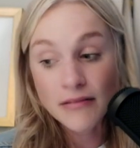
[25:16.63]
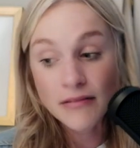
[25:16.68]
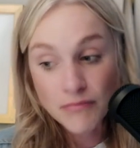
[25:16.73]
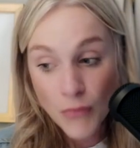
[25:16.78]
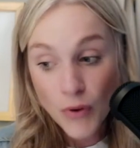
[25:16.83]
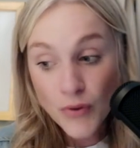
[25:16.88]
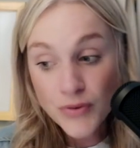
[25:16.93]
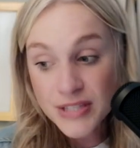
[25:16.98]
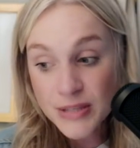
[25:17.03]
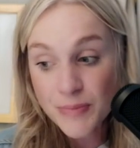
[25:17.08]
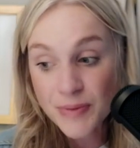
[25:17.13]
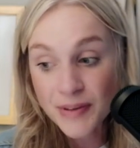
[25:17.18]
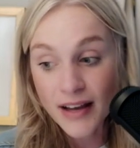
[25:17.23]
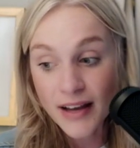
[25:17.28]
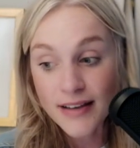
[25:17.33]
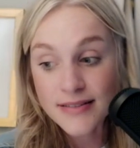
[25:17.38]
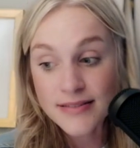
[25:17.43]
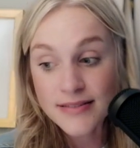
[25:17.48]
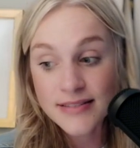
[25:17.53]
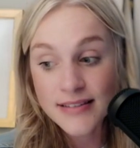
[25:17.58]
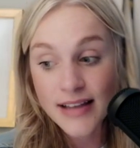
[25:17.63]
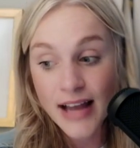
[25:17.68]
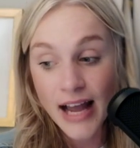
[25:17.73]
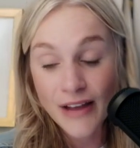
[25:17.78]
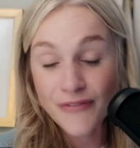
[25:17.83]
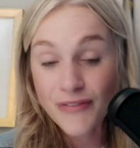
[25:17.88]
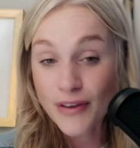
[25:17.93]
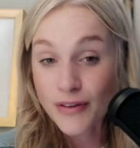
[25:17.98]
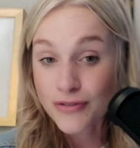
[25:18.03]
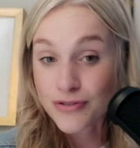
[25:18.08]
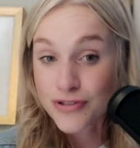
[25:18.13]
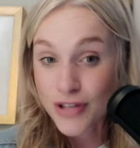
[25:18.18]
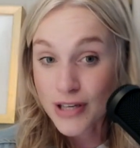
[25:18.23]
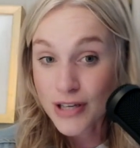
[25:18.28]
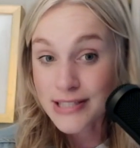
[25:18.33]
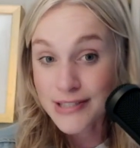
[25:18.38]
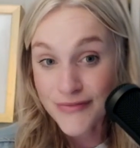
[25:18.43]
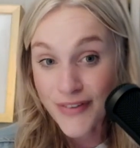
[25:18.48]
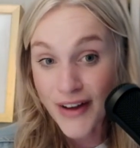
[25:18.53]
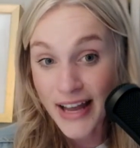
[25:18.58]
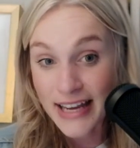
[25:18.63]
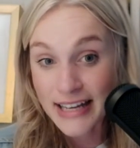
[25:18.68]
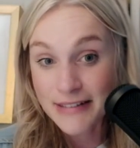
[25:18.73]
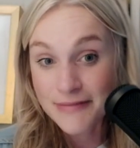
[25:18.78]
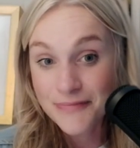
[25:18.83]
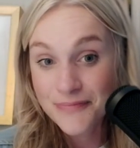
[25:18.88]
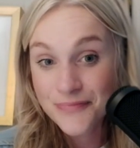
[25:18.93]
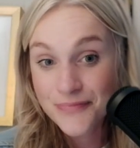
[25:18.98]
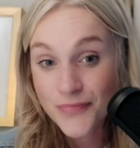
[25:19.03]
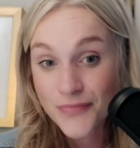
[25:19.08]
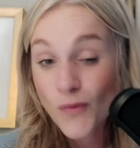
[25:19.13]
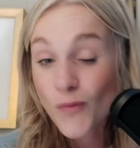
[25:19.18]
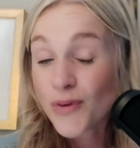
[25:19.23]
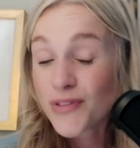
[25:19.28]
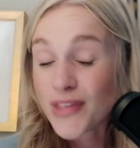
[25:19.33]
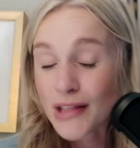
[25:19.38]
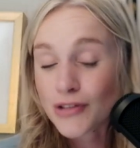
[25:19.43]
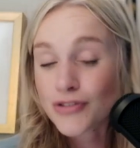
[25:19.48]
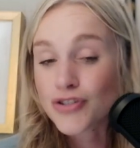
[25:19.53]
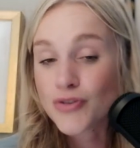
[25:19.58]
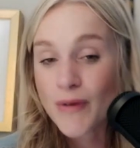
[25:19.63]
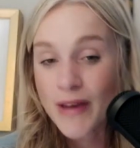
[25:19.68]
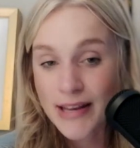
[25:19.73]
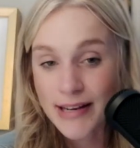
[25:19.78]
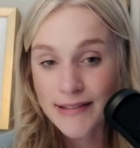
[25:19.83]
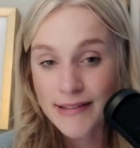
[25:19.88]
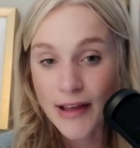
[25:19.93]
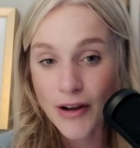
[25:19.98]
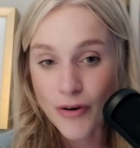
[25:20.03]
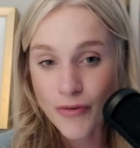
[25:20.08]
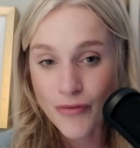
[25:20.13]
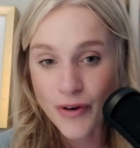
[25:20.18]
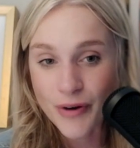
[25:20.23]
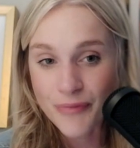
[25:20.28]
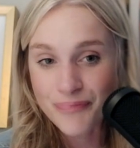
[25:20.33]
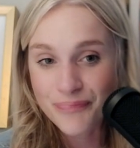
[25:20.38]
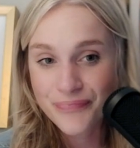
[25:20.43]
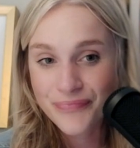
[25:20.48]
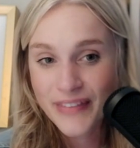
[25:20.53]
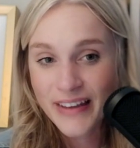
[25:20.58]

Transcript: mostly because I feel just fine with LSU hitting that over.